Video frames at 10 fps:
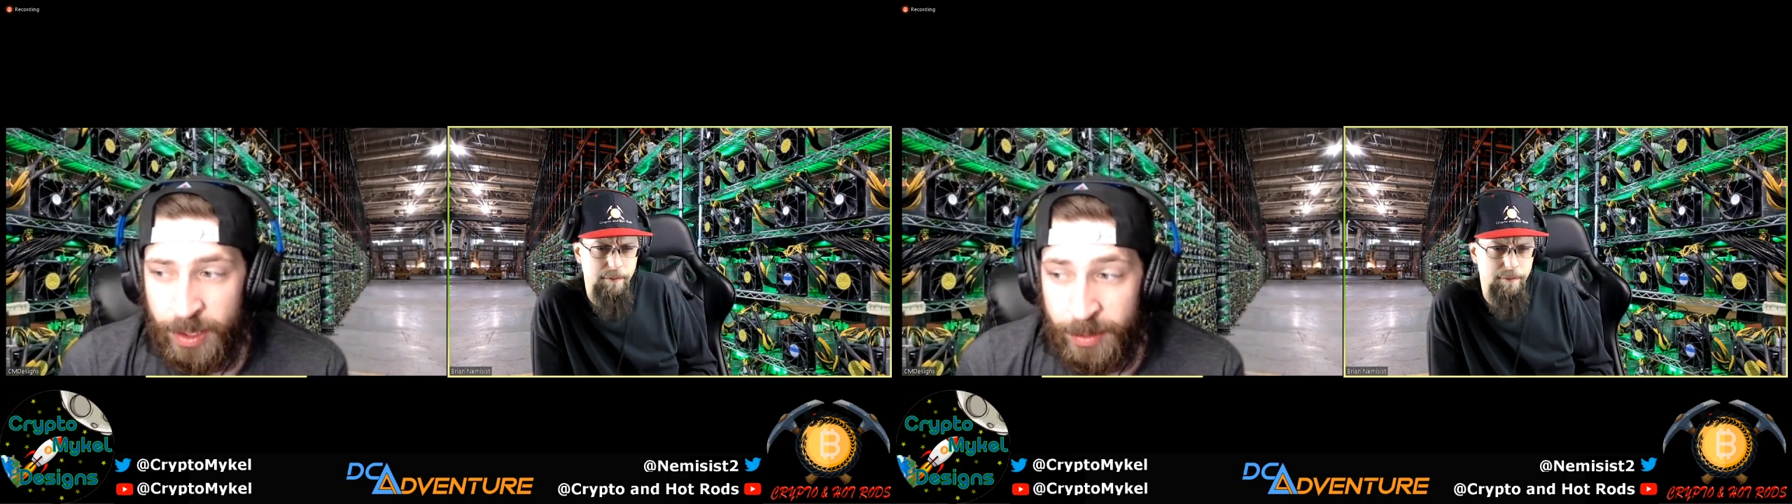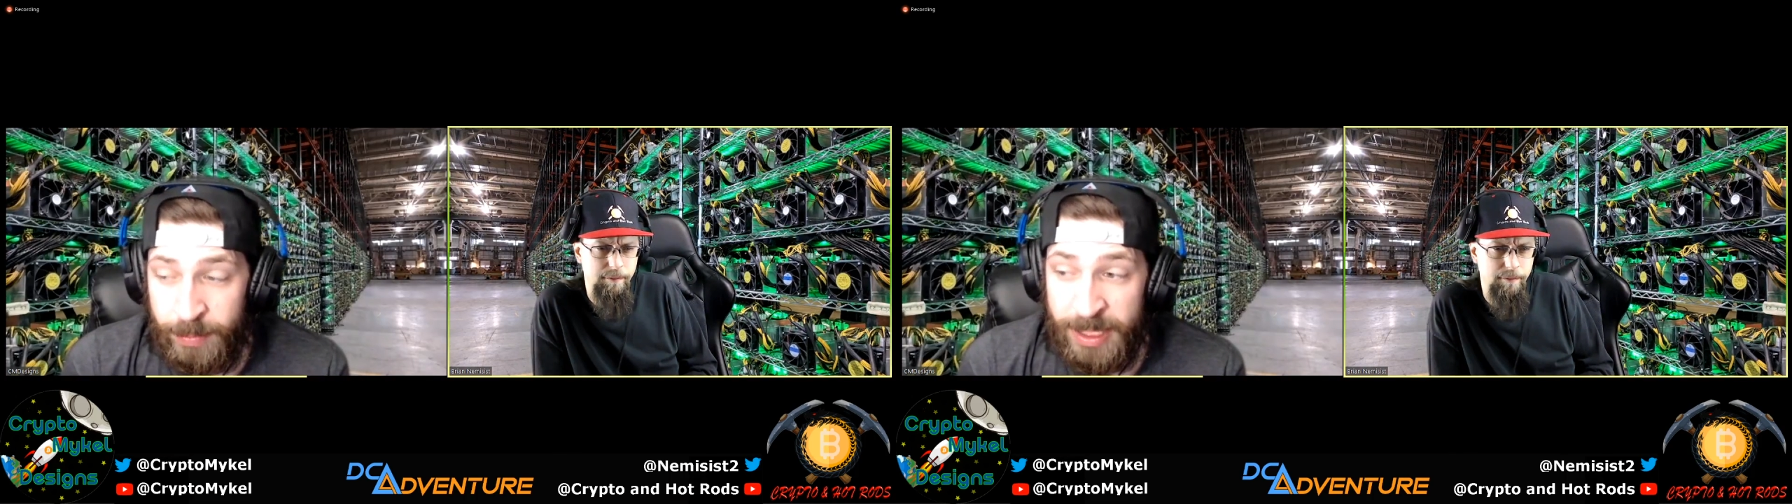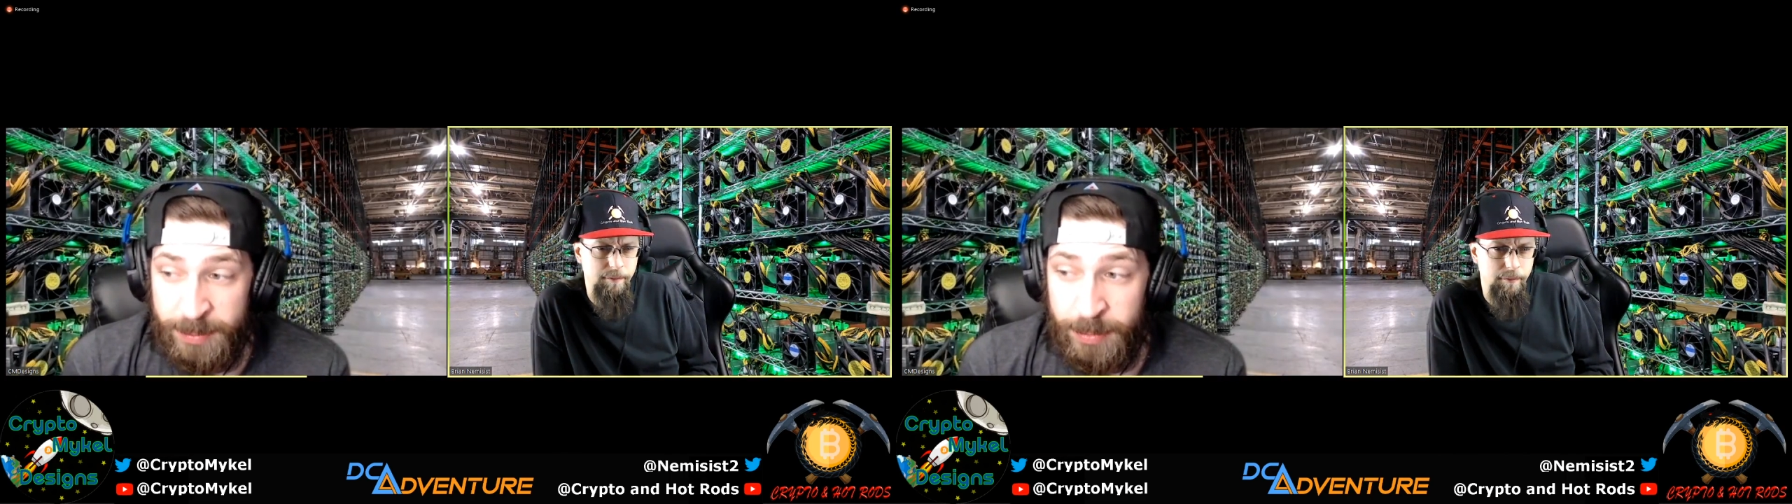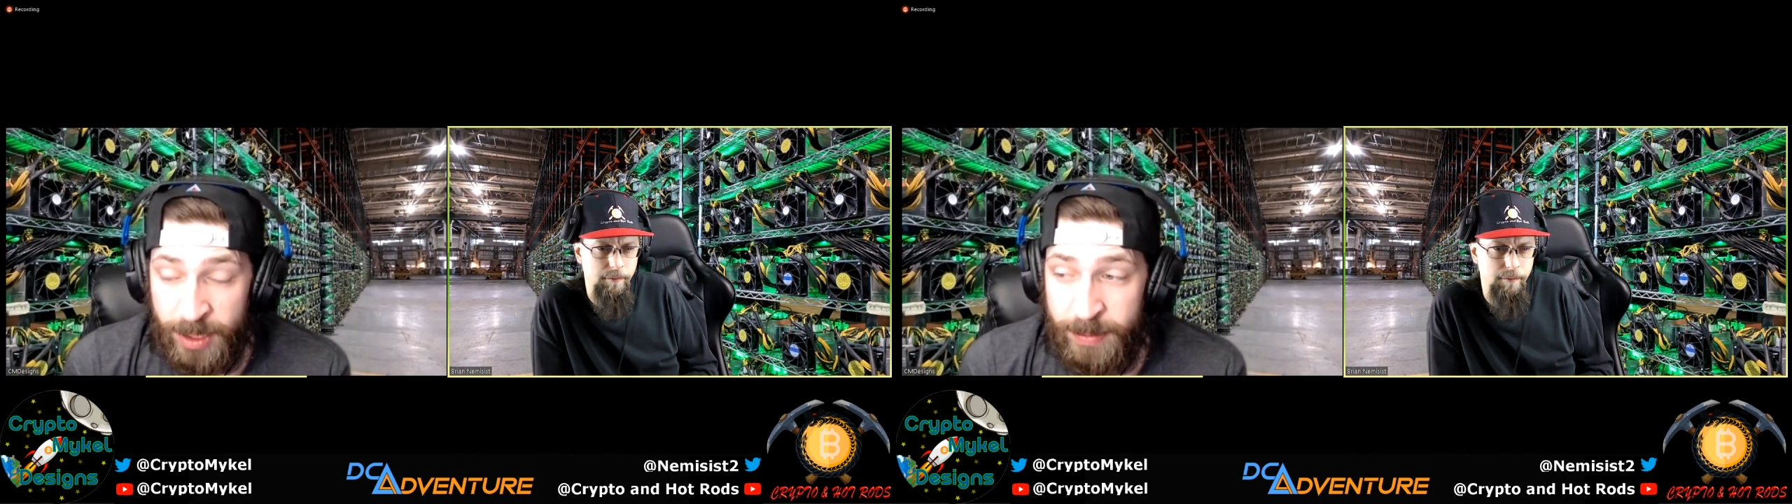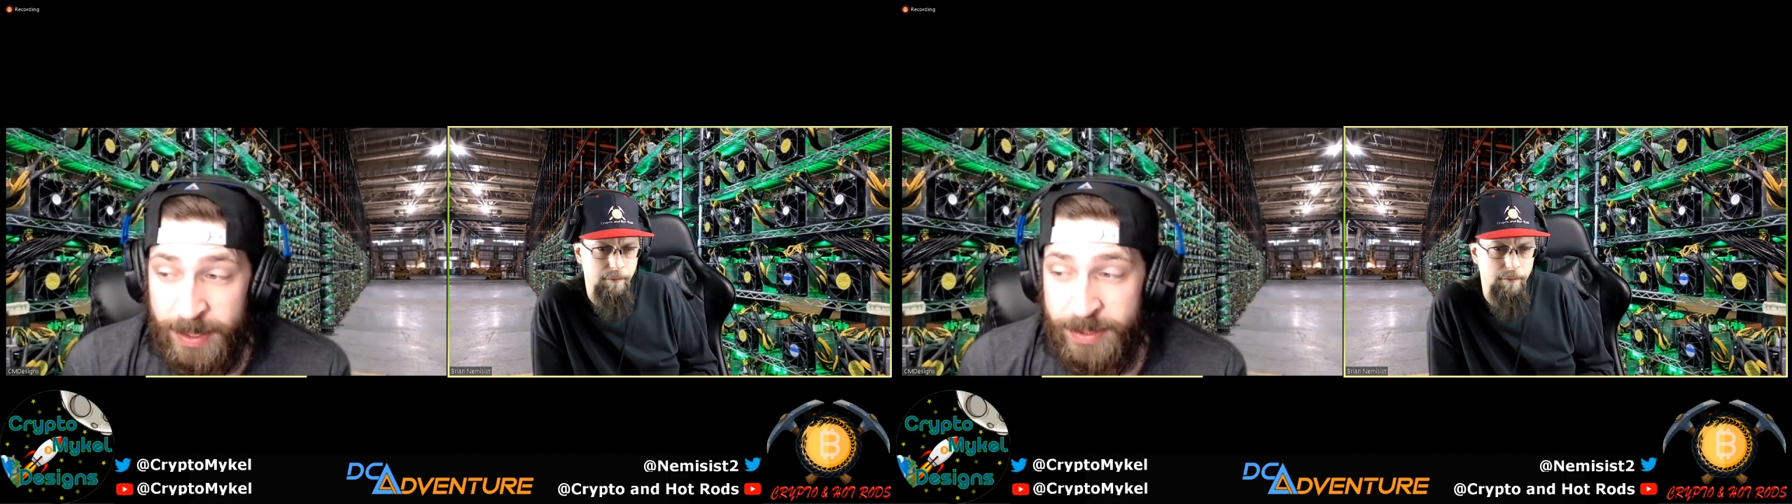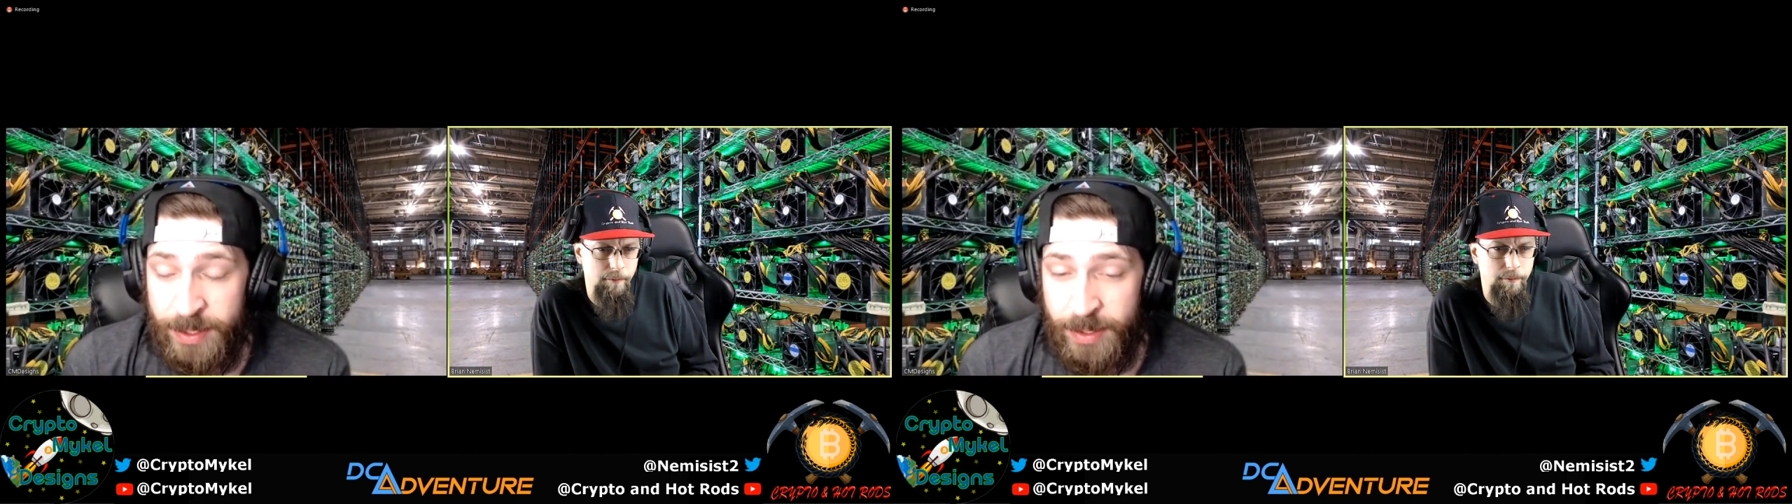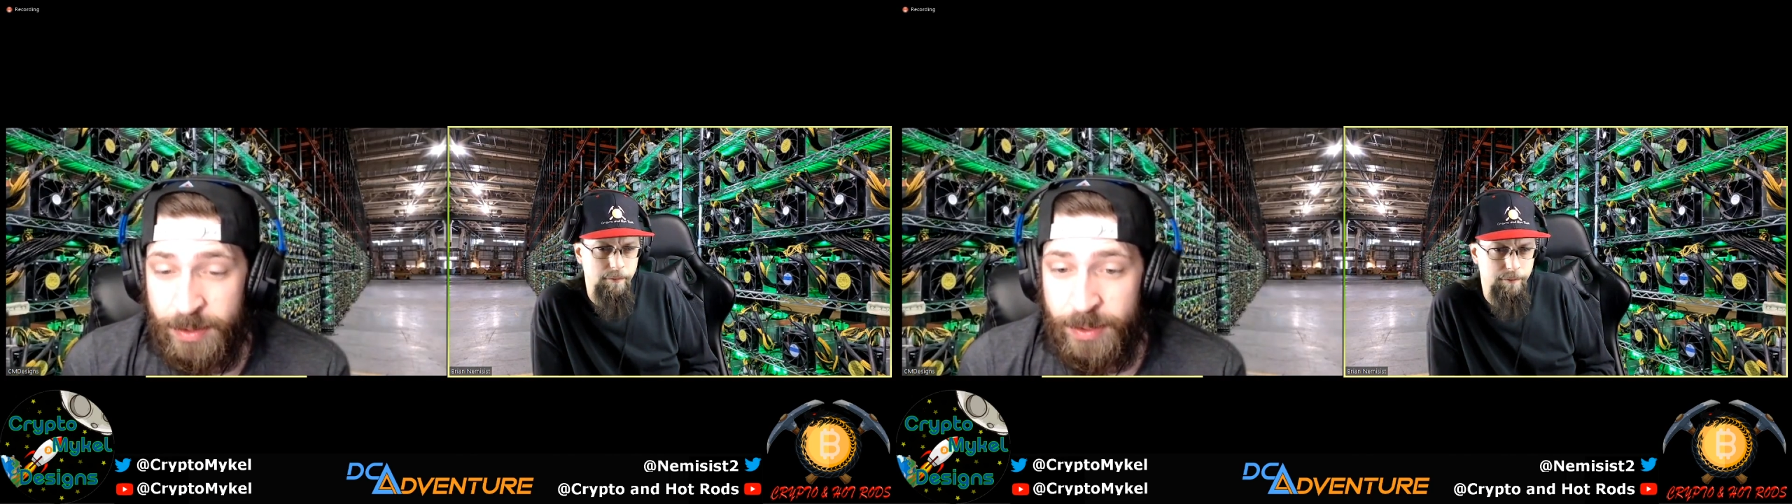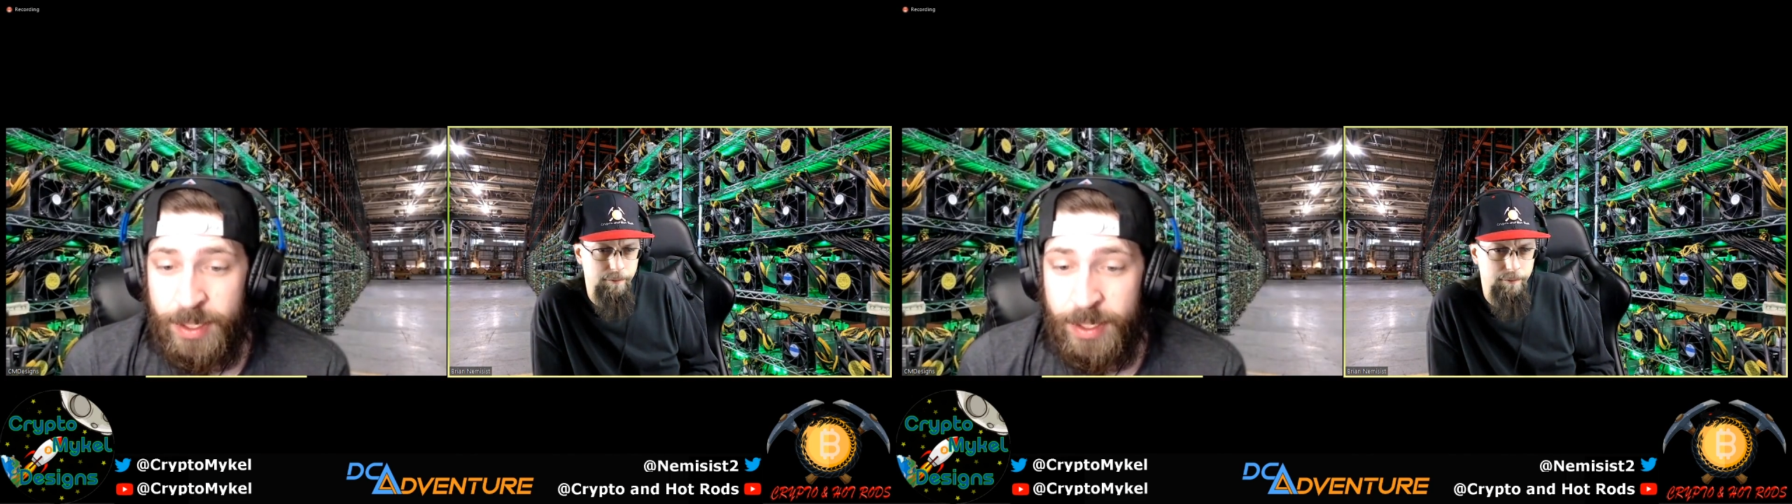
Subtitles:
That's per BCU,